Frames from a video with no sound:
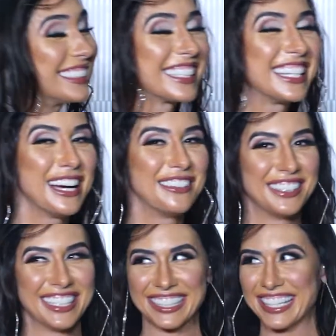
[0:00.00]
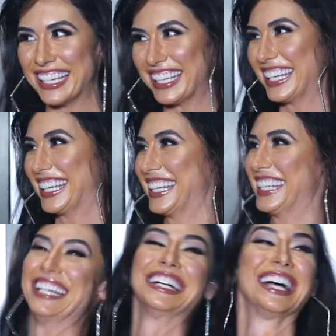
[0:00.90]
Kya baat hai?
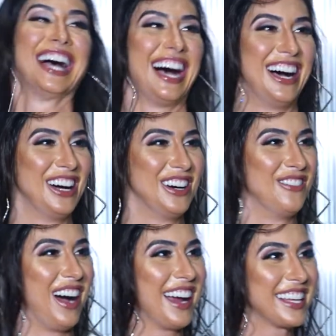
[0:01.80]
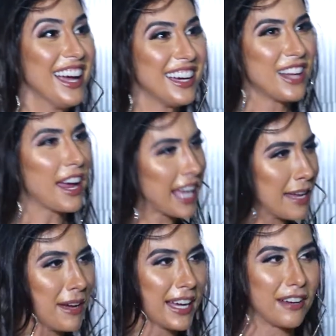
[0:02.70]
Yeah, I
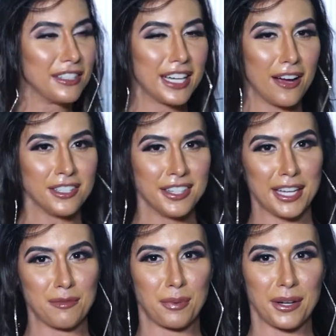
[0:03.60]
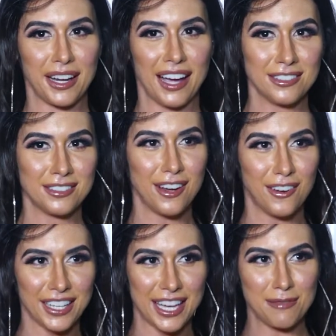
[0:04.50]
came back every now and then, but I don't know.
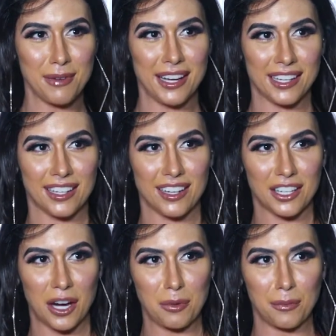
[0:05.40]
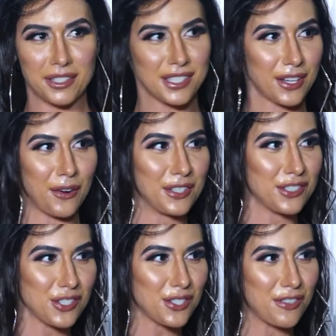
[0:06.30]
I came back a couple months ago and it
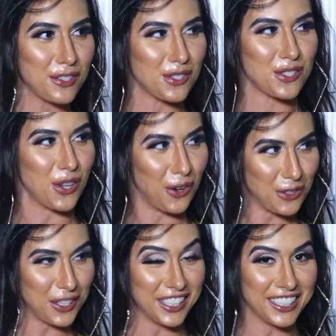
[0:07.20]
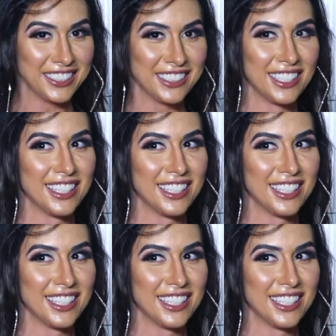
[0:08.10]
just felt so good.